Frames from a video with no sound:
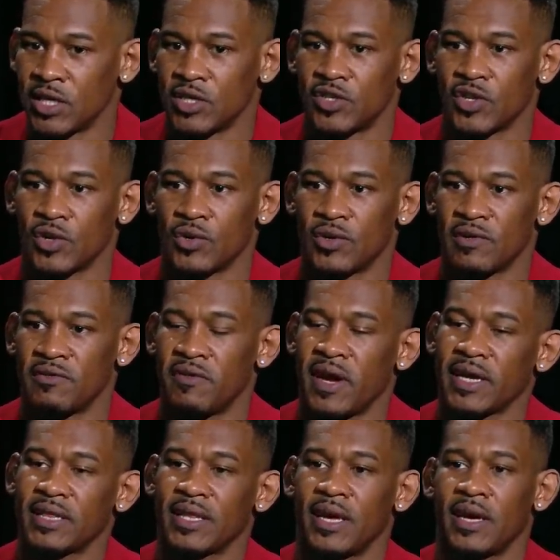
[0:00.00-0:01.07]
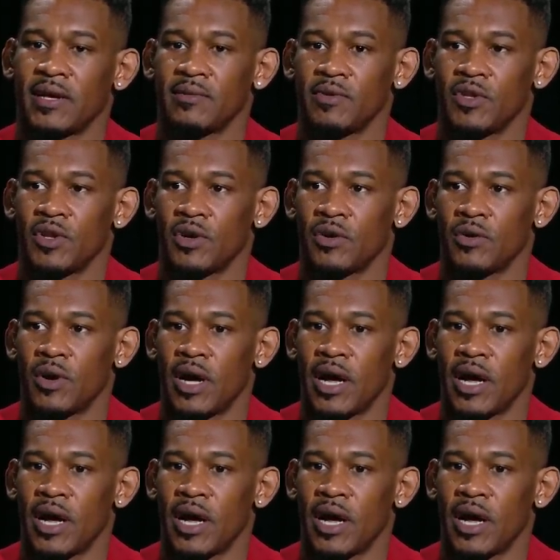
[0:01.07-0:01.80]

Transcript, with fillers: So the fact that you know